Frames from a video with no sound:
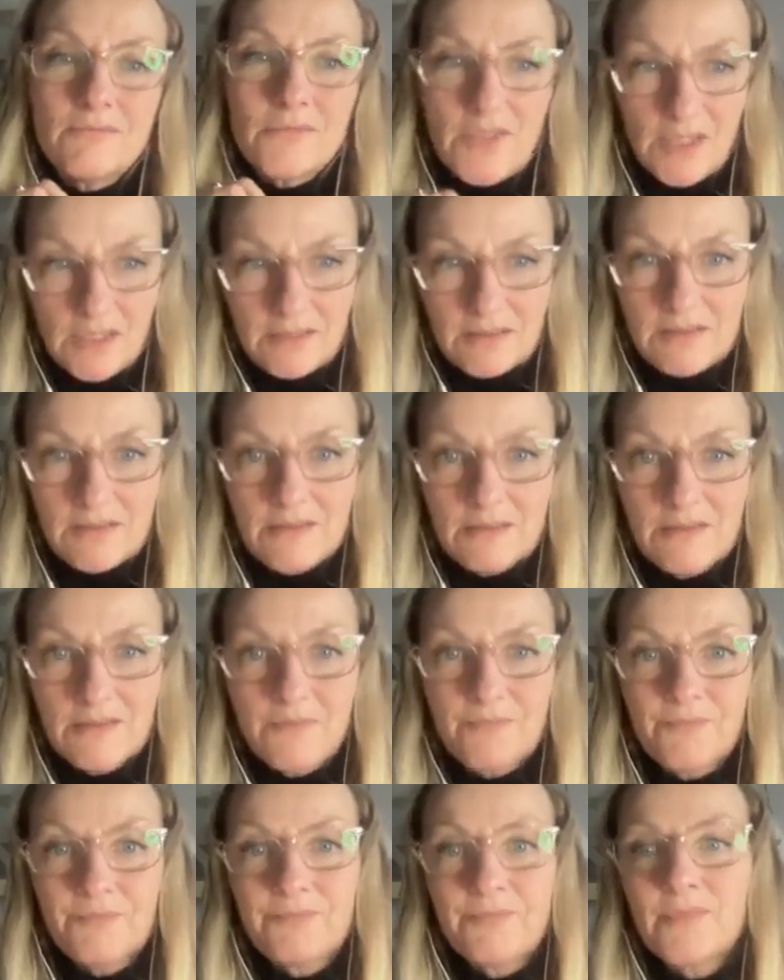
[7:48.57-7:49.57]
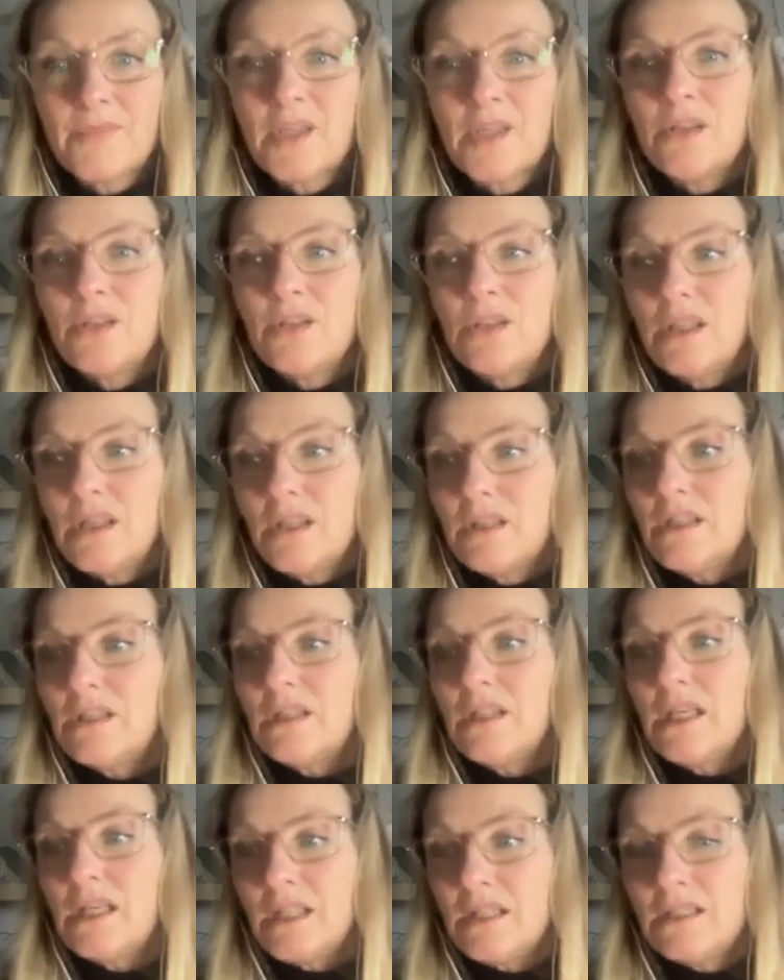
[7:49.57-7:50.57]
Yes.
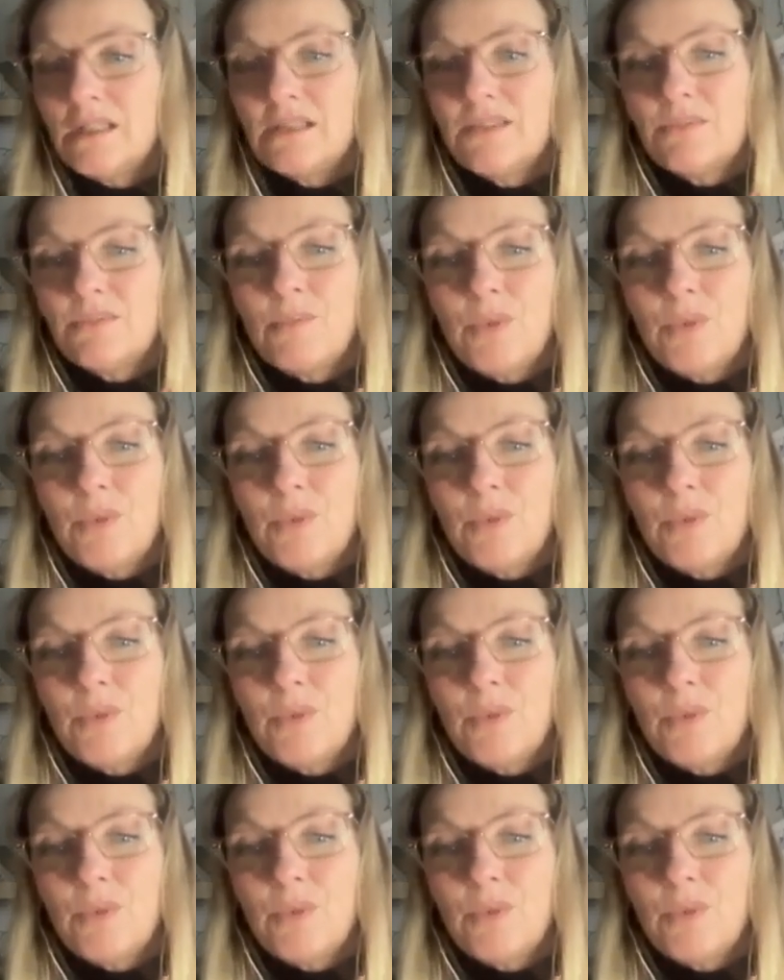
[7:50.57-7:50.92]
In this